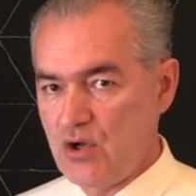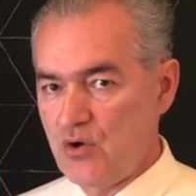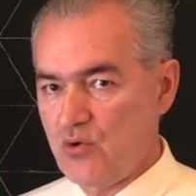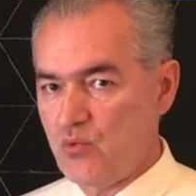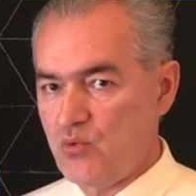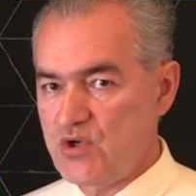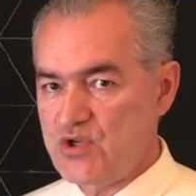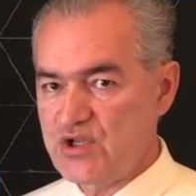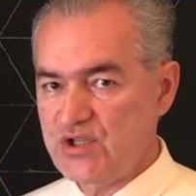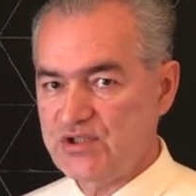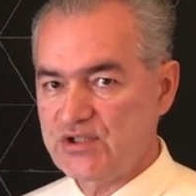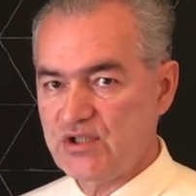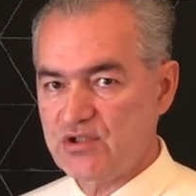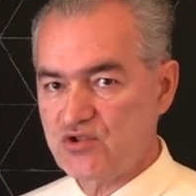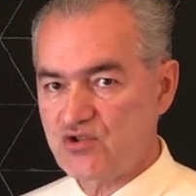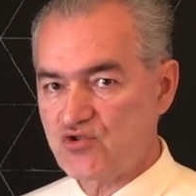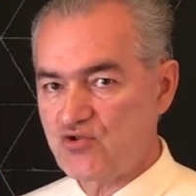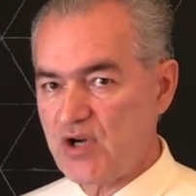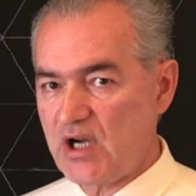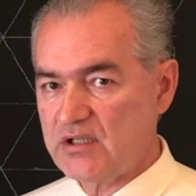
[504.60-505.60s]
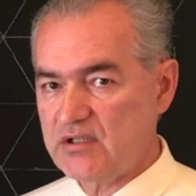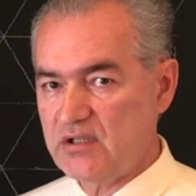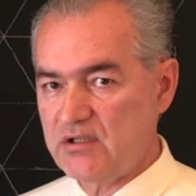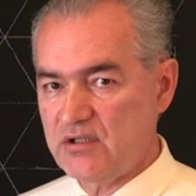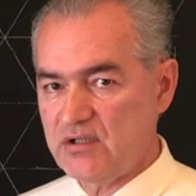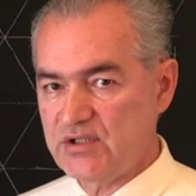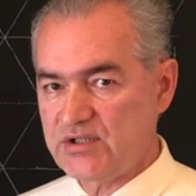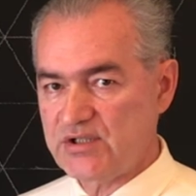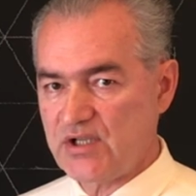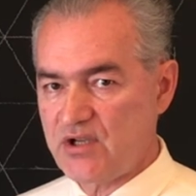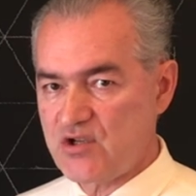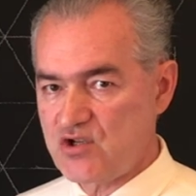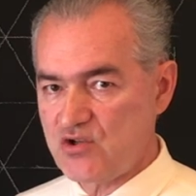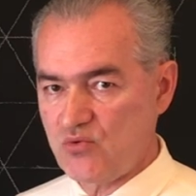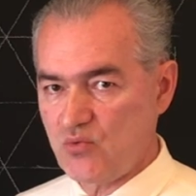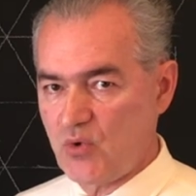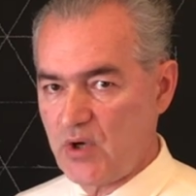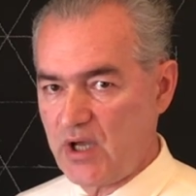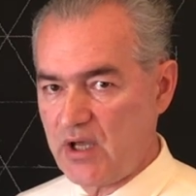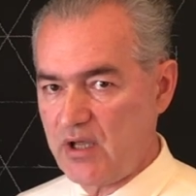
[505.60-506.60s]
which is constructed in such a
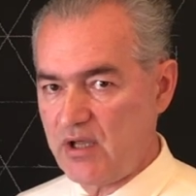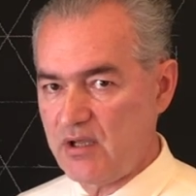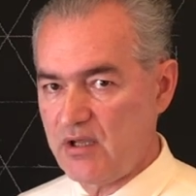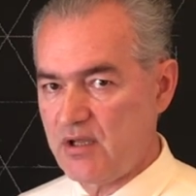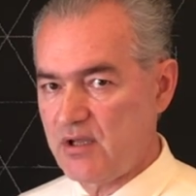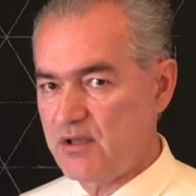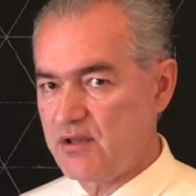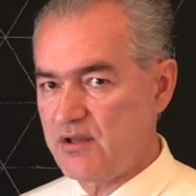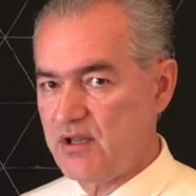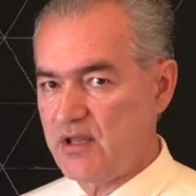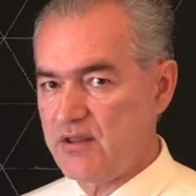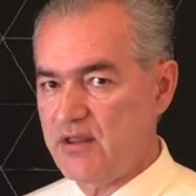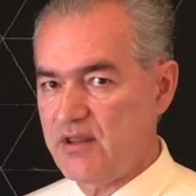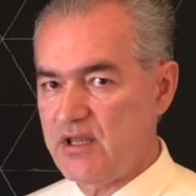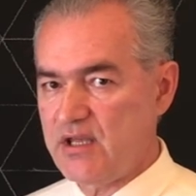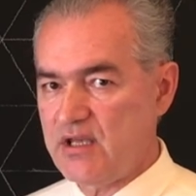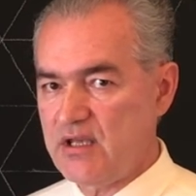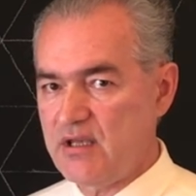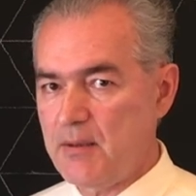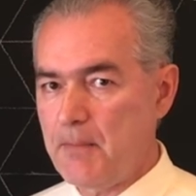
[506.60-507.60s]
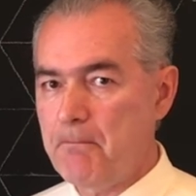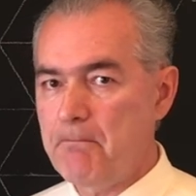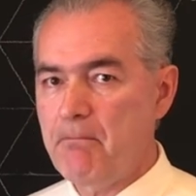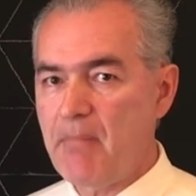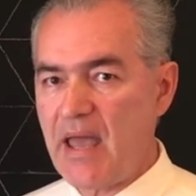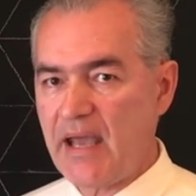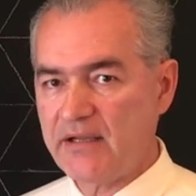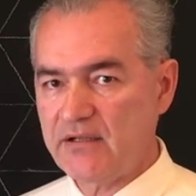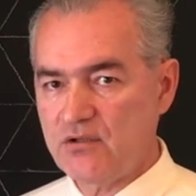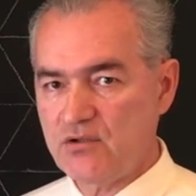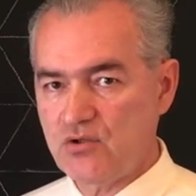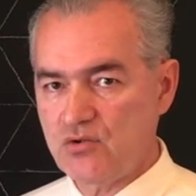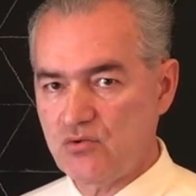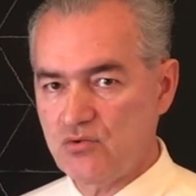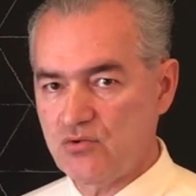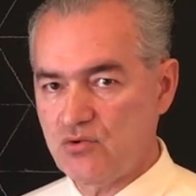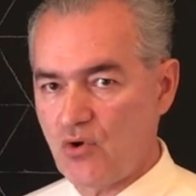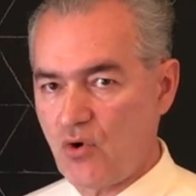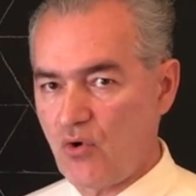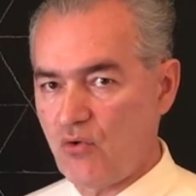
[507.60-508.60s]
way that the
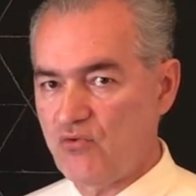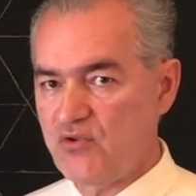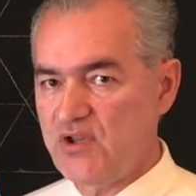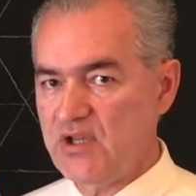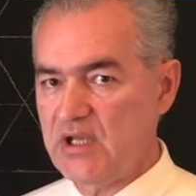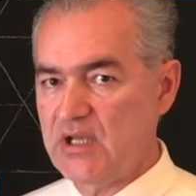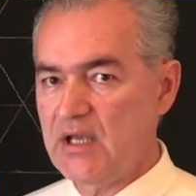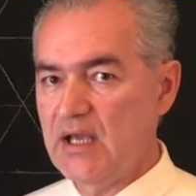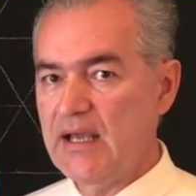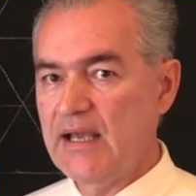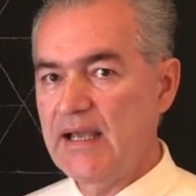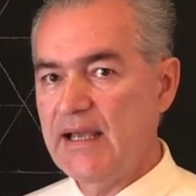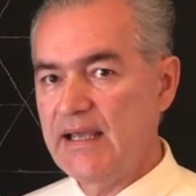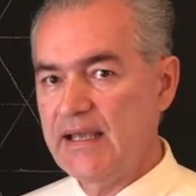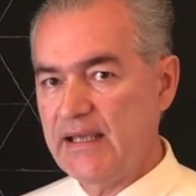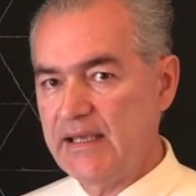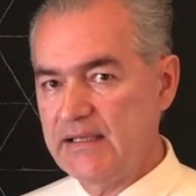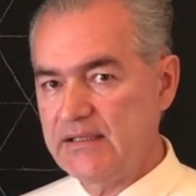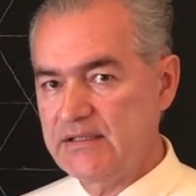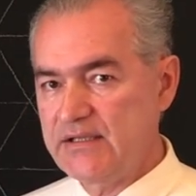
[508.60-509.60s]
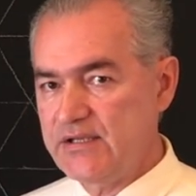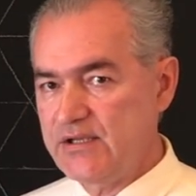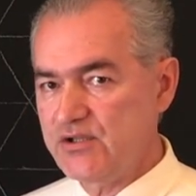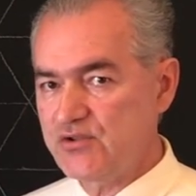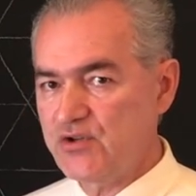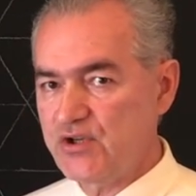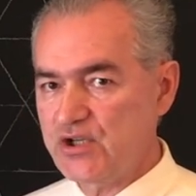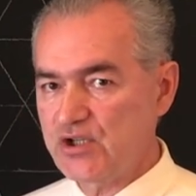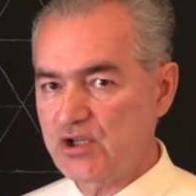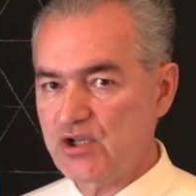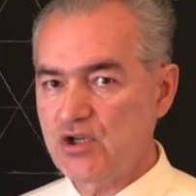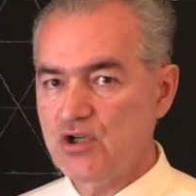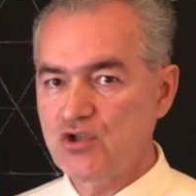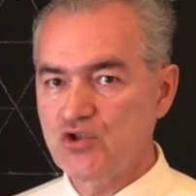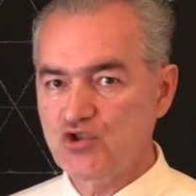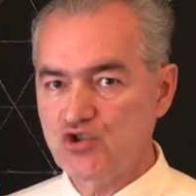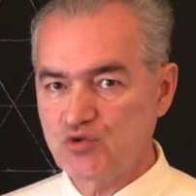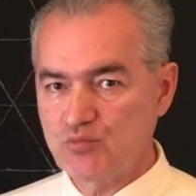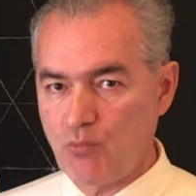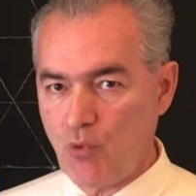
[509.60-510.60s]
magnitude of the interior
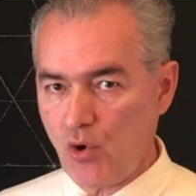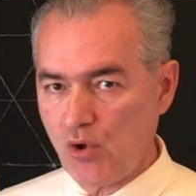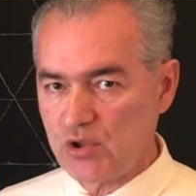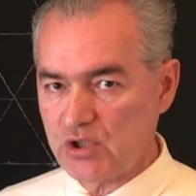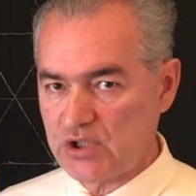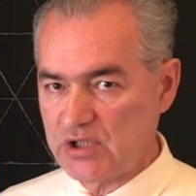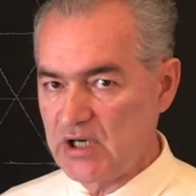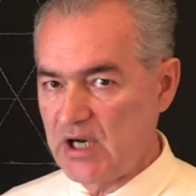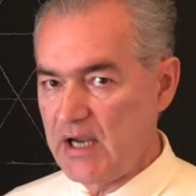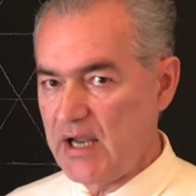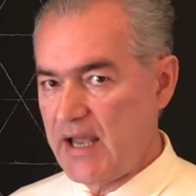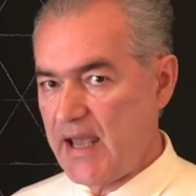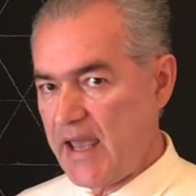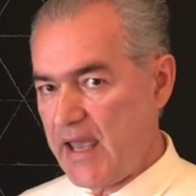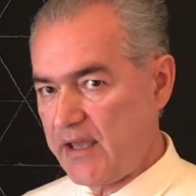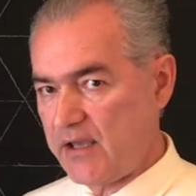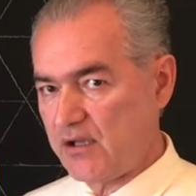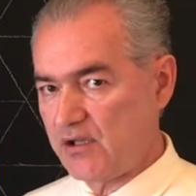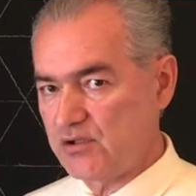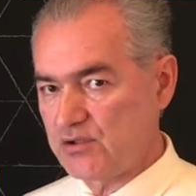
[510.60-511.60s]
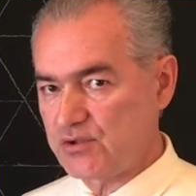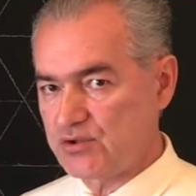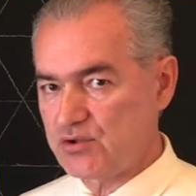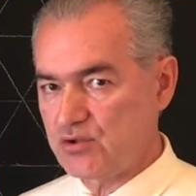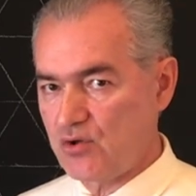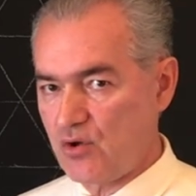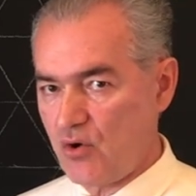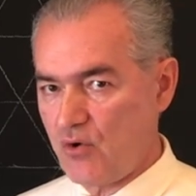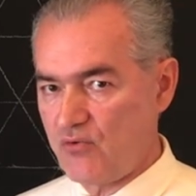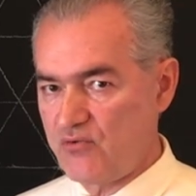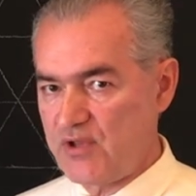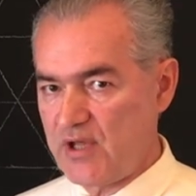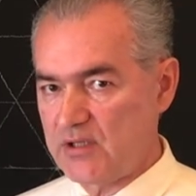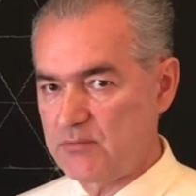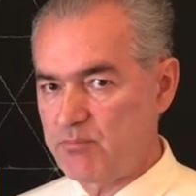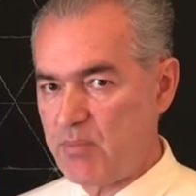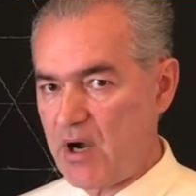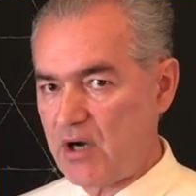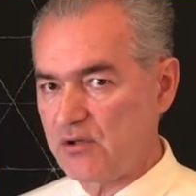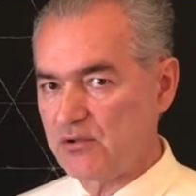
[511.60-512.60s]
smaller angles of that
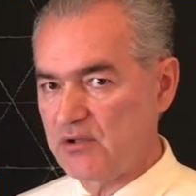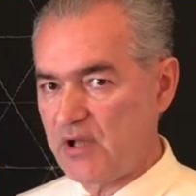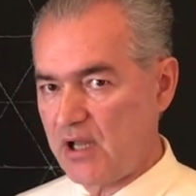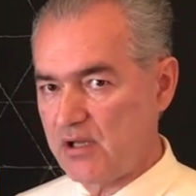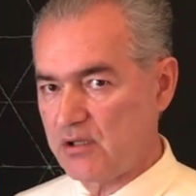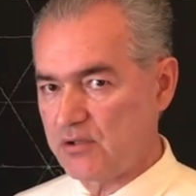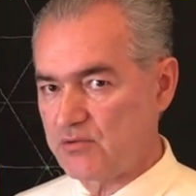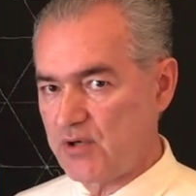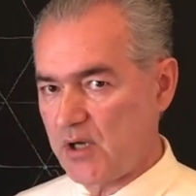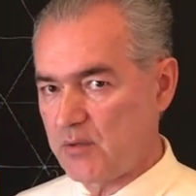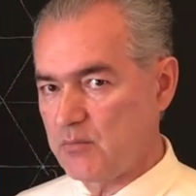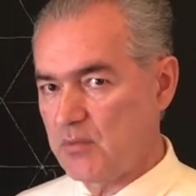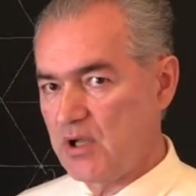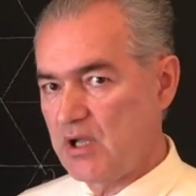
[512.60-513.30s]
parallelogram